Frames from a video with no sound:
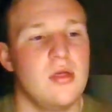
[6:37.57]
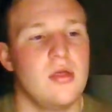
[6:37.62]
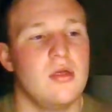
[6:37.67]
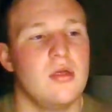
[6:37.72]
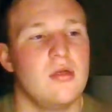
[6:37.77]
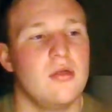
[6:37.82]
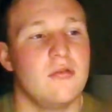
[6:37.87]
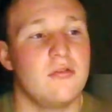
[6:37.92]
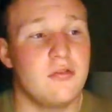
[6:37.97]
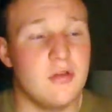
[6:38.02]

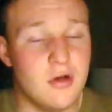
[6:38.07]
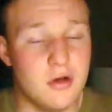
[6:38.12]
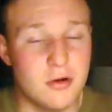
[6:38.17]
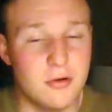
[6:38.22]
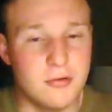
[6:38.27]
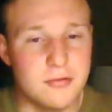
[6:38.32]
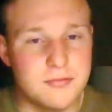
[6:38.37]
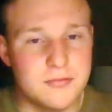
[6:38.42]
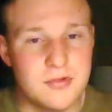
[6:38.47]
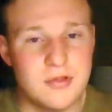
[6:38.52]

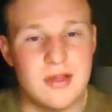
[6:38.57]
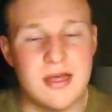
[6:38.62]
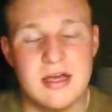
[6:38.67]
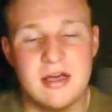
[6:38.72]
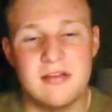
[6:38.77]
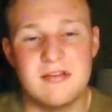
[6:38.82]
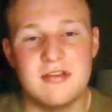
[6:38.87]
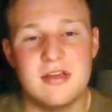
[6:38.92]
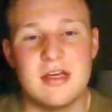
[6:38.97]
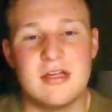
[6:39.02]
So, like I
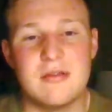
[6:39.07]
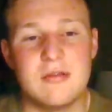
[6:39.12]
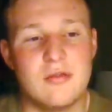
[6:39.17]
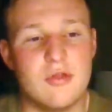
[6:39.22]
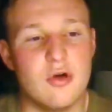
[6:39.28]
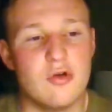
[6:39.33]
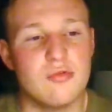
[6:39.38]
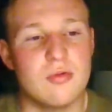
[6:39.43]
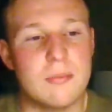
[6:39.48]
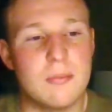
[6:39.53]
said,
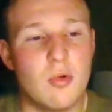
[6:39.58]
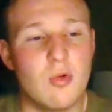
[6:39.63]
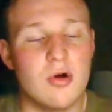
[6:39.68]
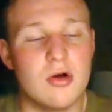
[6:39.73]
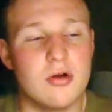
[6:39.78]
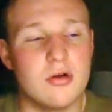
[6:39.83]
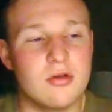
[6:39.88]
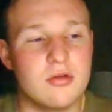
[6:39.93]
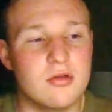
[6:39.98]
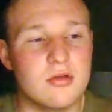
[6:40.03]
those
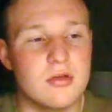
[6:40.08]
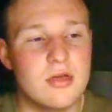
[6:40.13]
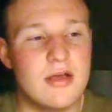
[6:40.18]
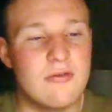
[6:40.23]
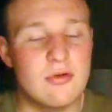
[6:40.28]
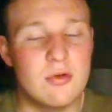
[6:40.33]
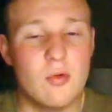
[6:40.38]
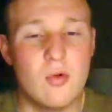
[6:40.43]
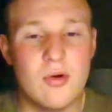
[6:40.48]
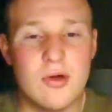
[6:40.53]
report.
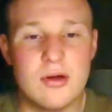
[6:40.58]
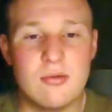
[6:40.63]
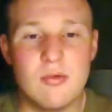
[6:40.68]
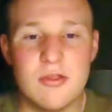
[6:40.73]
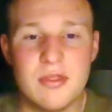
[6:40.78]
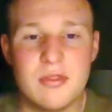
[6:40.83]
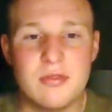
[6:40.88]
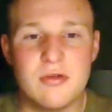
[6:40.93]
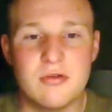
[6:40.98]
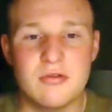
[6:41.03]
Everyone
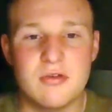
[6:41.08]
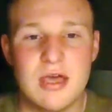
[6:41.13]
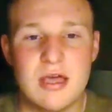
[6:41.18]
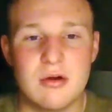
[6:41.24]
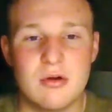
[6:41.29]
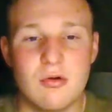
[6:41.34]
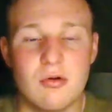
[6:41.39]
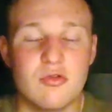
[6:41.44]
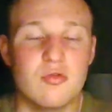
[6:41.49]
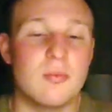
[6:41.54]
within those
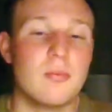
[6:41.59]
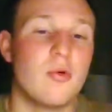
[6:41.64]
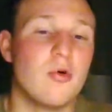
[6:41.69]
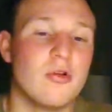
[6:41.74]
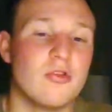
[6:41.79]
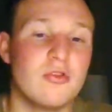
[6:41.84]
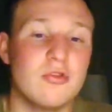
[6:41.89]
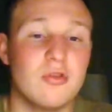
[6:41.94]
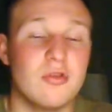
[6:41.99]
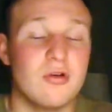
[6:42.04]
categories
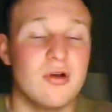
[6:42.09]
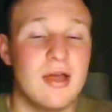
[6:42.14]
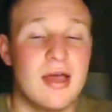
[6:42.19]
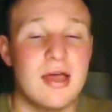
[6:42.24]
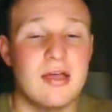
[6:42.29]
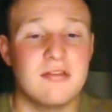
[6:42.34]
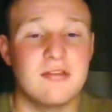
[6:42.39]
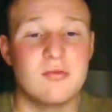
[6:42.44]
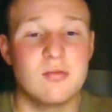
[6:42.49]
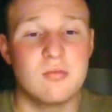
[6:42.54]
reports to their
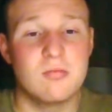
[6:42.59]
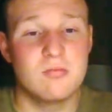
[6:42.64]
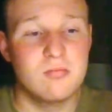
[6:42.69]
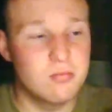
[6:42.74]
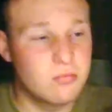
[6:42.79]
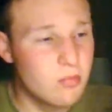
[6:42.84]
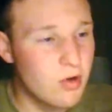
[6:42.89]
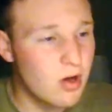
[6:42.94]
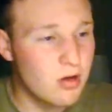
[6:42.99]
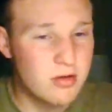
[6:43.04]
S
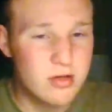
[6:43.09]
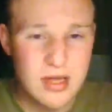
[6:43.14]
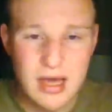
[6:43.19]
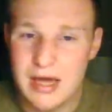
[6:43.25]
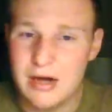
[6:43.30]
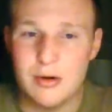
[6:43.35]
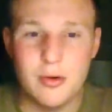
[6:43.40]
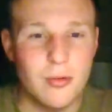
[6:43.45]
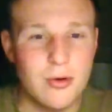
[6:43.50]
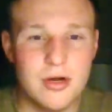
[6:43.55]

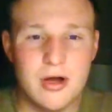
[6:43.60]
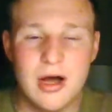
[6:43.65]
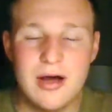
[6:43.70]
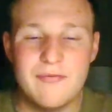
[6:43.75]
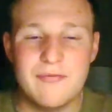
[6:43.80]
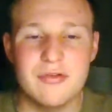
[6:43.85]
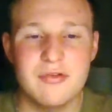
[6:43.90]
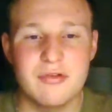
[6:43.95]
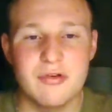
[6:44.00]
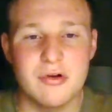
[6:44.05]
category
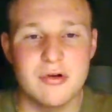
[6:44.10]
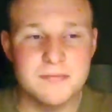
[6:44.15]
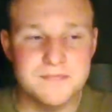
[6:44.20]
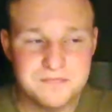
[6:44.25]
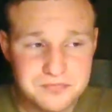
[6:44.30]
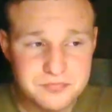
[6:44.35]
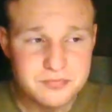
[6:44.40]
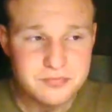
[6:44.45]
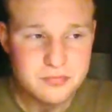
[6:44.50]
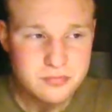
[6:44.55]
officer.
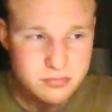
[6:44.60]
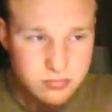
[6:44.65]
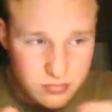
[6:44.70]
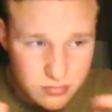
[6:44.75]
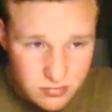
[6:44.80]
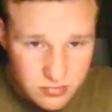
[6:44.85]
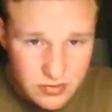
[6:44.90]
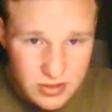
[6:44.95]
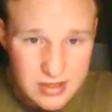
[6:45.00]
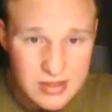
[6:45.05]

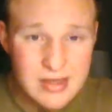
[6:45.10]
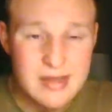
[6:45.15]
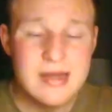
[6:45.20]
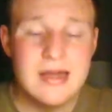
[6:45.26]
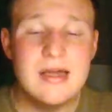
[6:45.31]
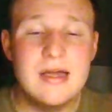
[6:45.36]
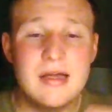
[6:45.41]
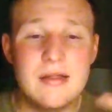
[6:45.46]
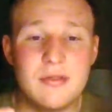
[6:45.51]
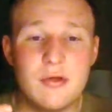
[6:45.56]

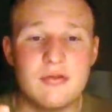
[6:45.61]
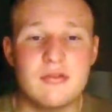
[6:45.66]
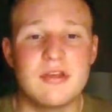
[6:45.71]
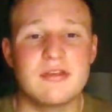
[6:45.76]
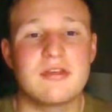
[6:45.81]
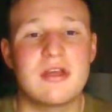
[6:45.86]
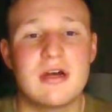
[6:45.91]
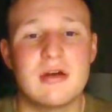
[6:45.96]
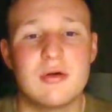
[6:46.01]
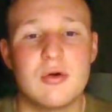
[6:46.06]
And those S
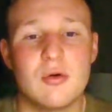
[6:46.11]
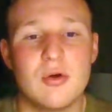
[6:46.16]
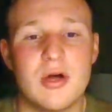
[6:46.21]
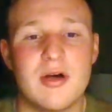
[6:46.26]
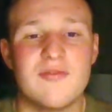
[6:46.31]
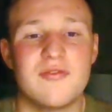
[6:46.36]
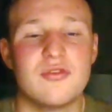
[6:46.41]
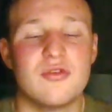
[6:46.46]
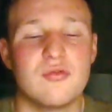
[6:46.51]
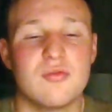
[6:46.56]
category
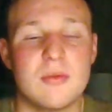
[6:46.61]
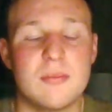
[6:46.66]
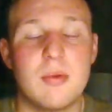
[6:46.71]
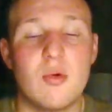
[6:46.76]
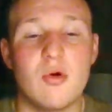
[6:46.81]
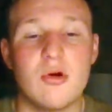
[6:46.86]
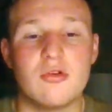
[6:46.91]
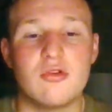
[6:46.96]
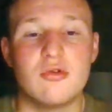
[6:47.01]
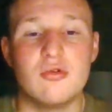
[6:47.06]
officers
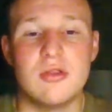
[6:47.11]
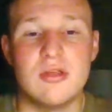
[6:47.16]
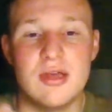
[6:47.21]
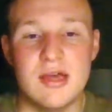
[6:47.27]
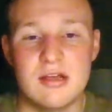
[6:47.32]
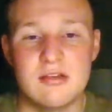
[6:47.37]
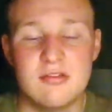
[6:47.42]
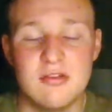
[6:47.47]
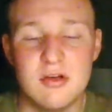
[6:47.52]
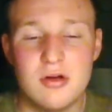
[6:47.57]
report to the
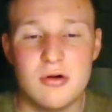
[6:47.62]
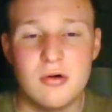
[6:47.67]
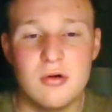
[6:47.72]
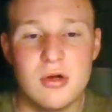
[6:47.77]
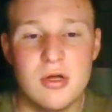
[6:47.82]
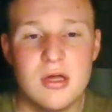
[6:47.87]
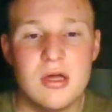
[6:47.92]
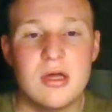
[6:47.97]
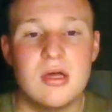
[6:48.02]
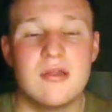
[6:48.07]
XO.
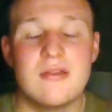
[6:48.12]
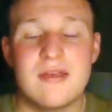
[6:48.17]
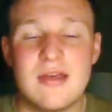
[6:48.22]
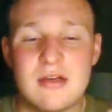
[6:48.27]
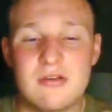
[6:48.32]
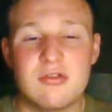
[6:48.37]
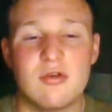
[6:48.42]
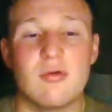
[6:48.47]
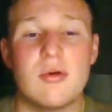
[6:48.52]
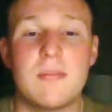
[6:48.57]
The
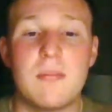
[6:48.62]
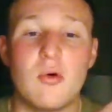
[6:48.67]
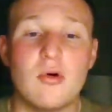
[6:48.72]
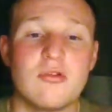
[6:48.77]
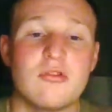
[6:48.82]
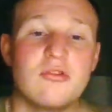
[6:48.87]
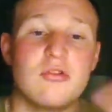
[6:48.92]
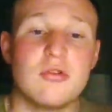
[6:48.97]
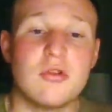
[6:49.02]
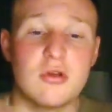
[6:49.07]
XO reports
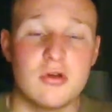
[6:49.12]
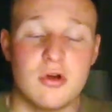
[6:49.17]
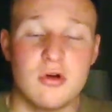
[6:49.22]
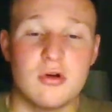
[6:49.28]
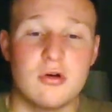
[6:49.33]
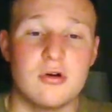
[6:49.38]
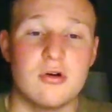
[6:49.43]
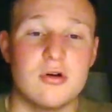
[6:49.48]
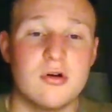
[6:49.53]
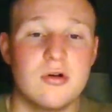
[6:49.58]
to the
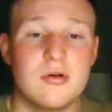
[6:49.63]
colonel.